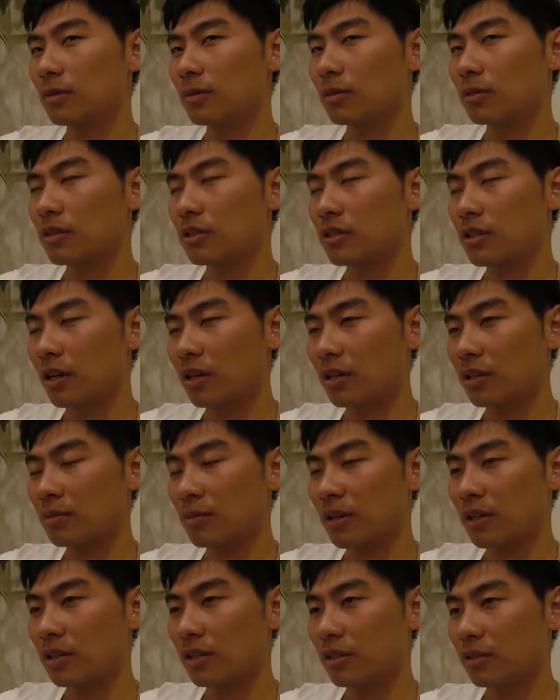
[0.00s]
started
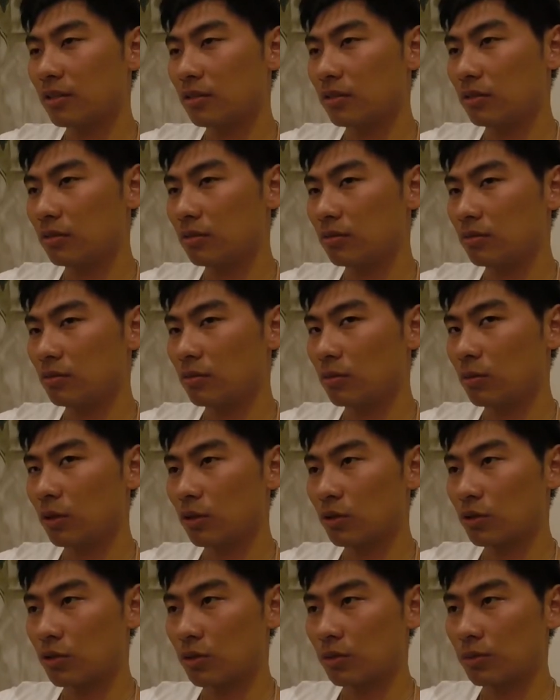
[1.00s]
my
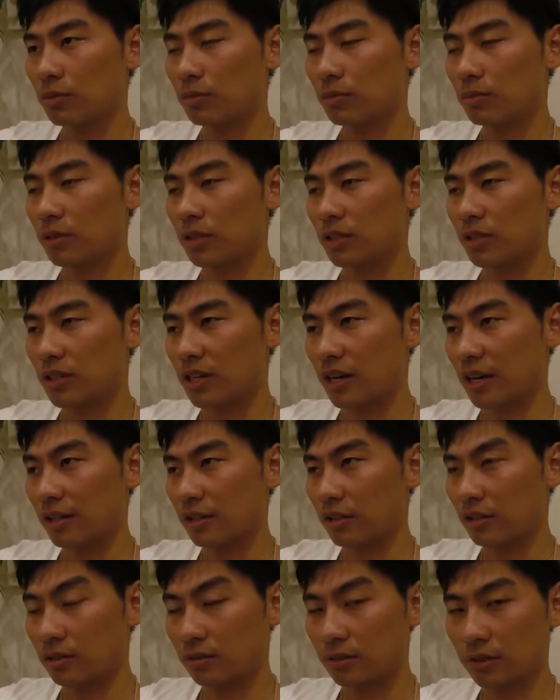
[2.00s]
world trip in
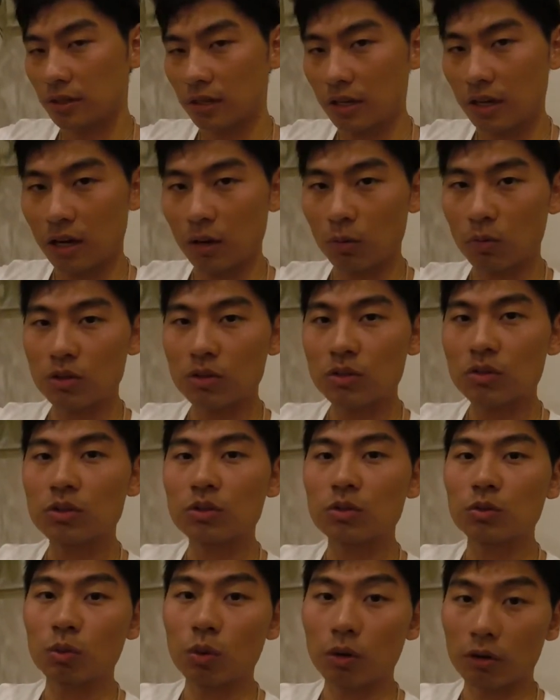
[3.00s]
China, I went to the
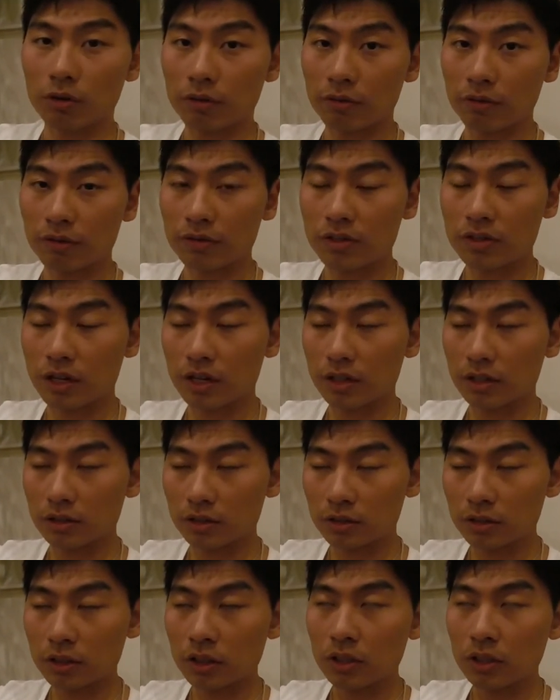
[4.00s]
north of China.